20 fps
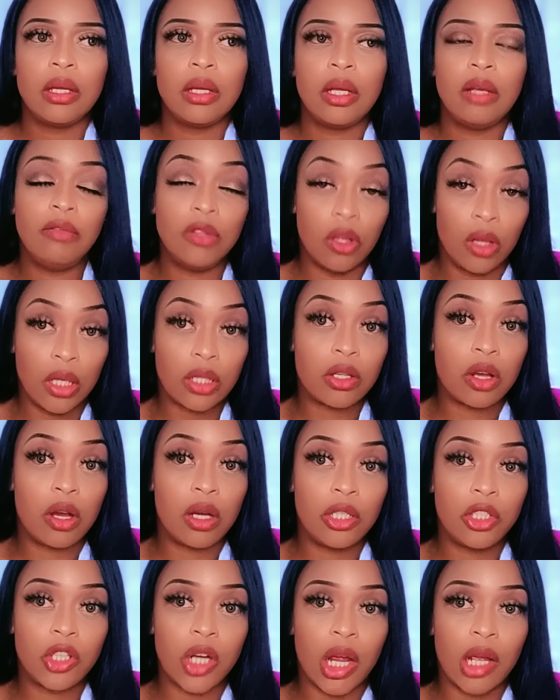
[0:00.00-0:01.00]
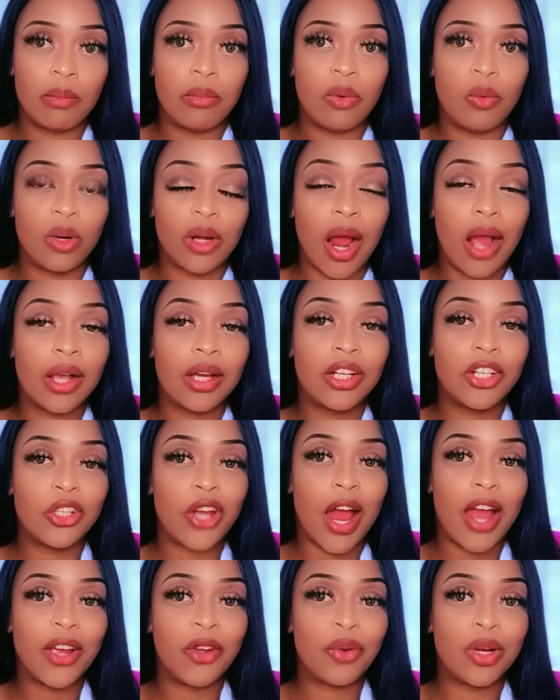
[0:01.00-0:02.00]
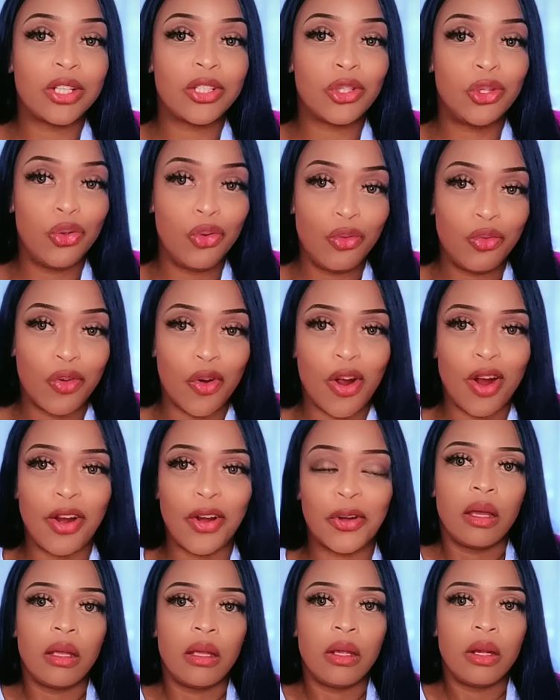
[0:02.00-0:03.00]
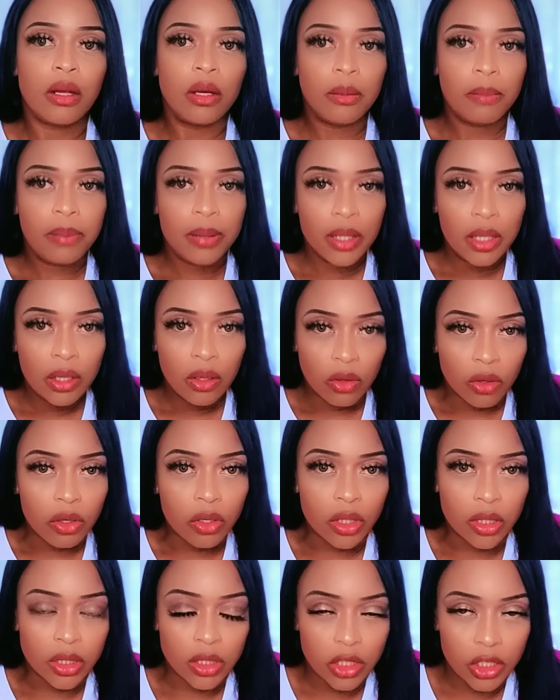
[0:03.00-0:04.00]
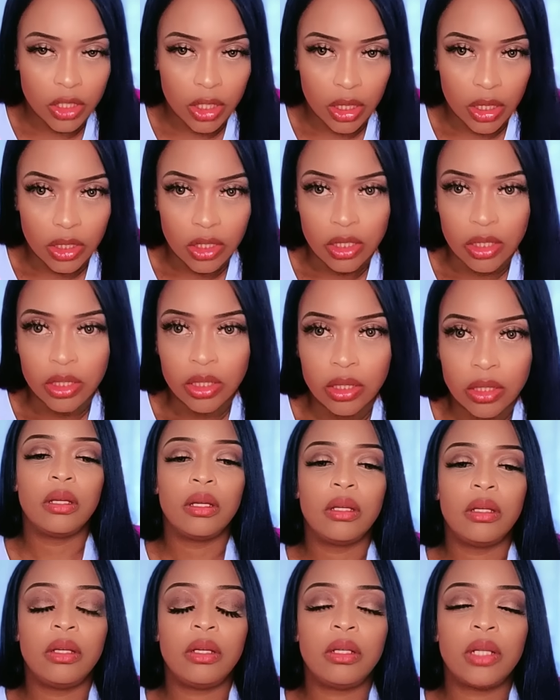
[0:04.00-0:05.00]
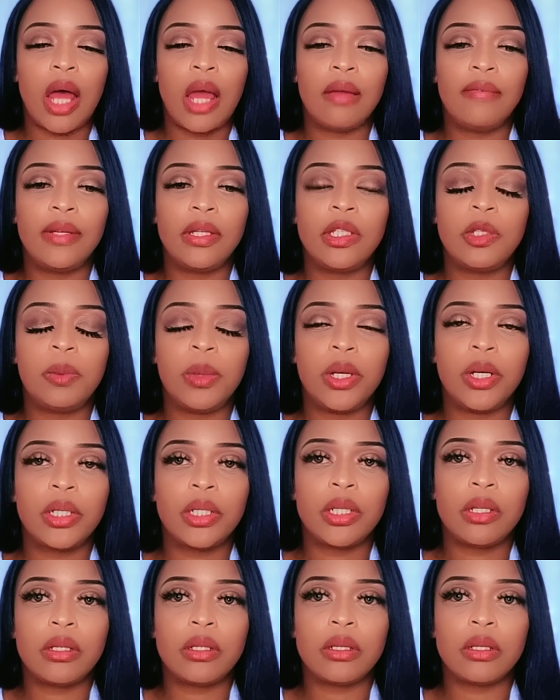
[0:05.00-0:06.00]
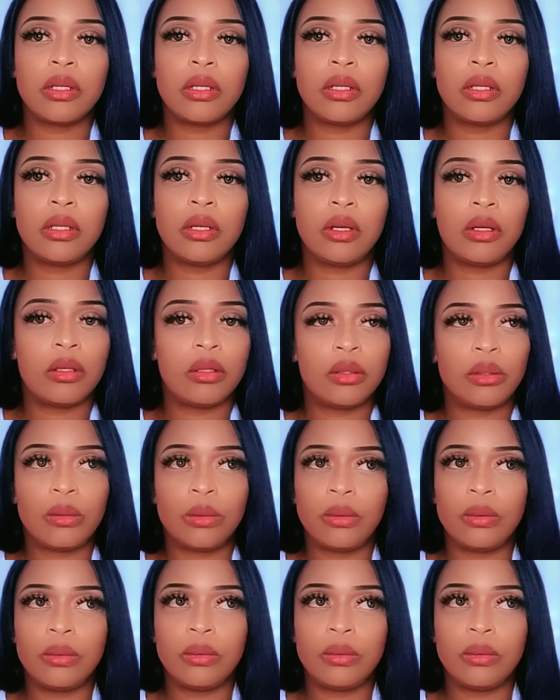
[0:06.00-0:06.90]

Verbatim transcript: You know, that's on track, but we're not going to digress too far. Your complete aura is changing. Your life experiences are going to go,